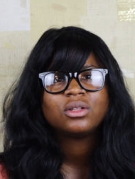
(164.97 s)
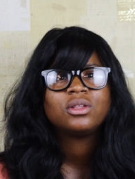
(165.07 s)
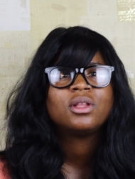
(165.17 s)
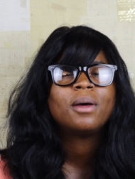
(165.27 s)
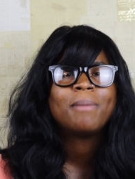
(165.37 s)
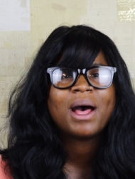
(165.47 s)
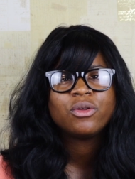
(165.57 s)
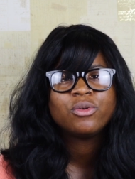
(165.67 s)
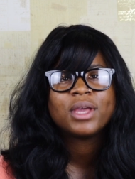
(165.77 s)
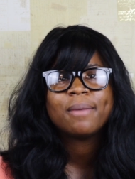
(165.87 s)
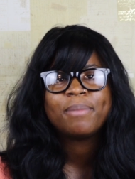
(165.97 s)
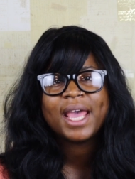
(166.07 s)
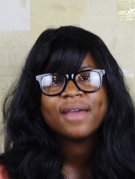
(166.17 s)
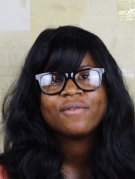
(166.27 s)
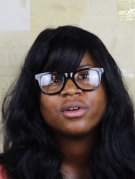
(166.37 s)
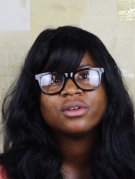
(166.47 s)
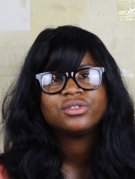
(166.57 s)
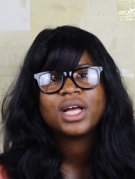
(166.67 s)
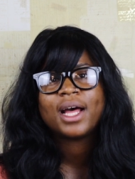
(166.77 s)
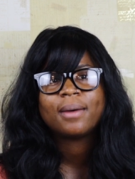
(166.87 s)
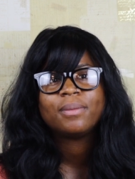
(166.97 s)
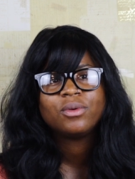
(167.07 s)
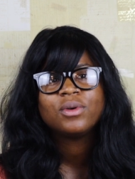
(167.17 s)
the amount you get paid for your job,